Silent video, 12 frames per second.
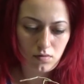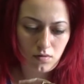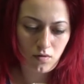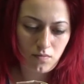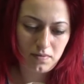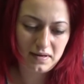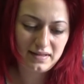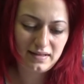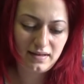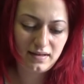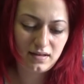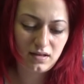
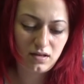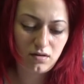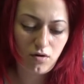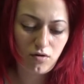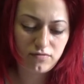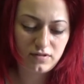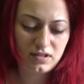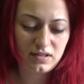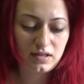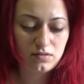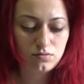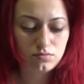completely clean off the
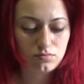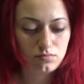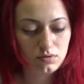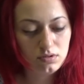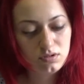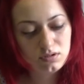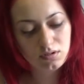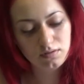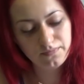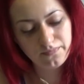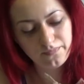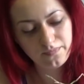dead roots,
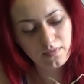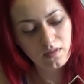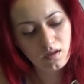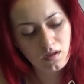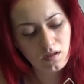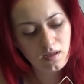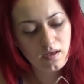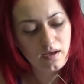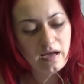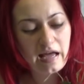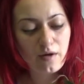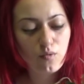
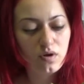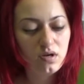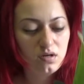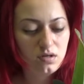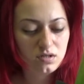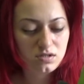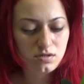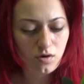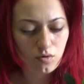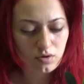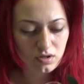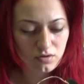I will
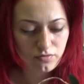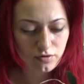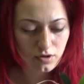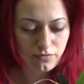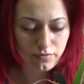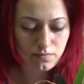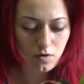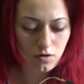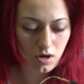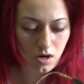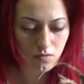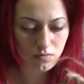soak it for a few more
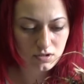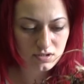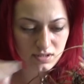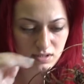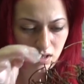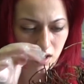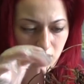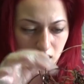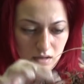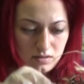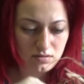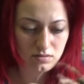hours in
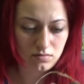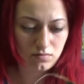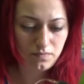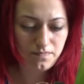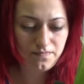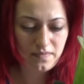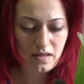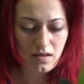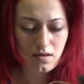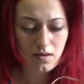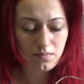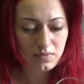calcium,
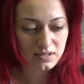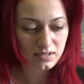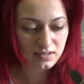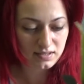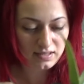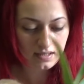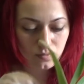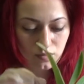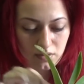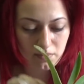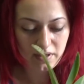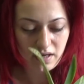but that
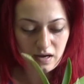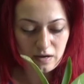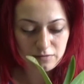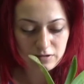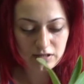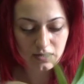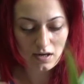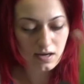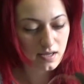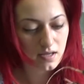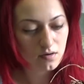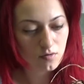will be after
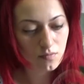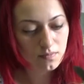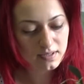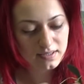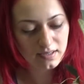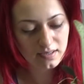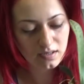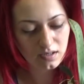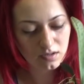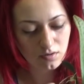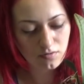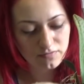I completely
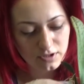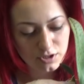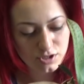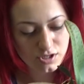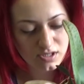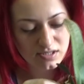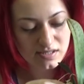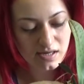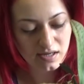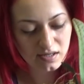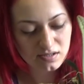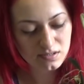clean off the sheets.
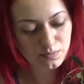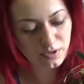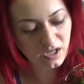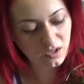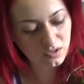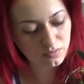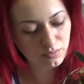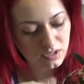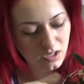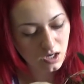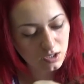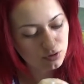I spray it with
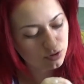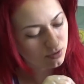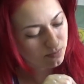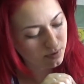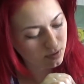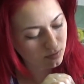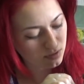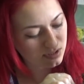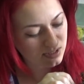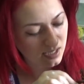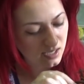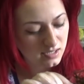hydrogen
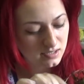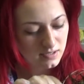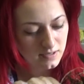peroxide.